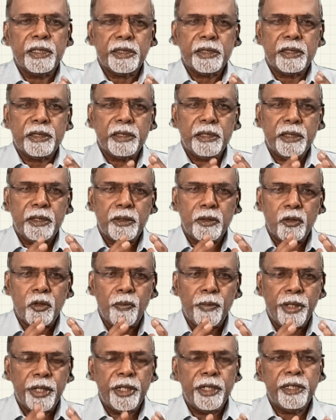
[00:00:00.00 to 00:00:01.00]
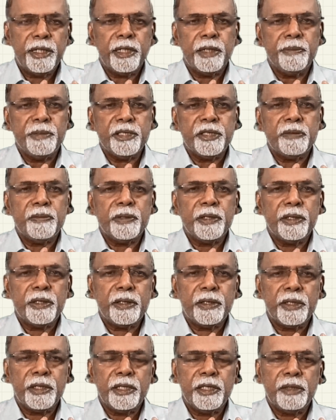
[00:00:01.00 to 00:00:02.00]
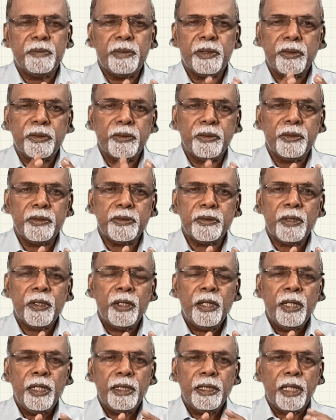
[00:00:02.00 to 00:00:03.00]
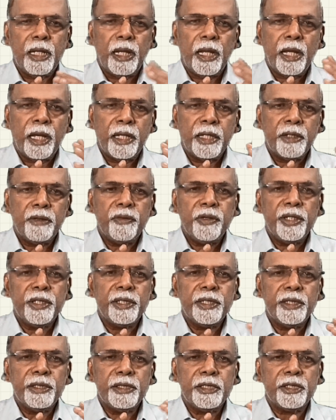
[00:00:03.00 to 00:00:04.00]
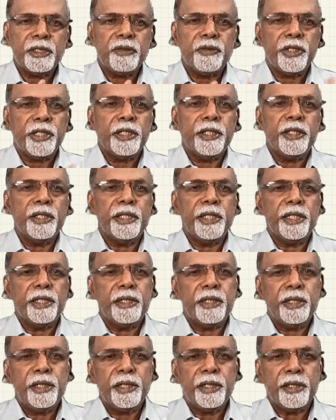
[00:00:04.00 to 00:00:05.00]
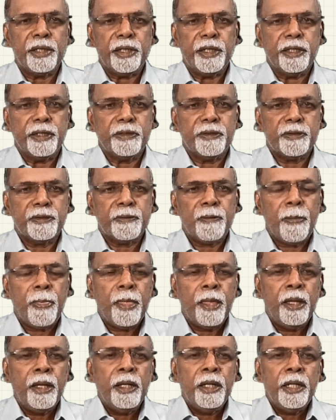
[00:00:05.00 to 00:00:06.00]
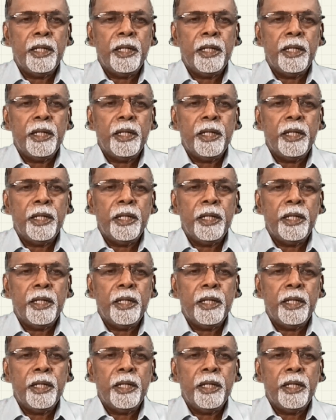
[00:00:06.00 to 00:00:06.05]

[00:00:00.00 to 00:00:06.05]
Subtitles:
as the dominant hemisphere. It is because the language is situated in that areas.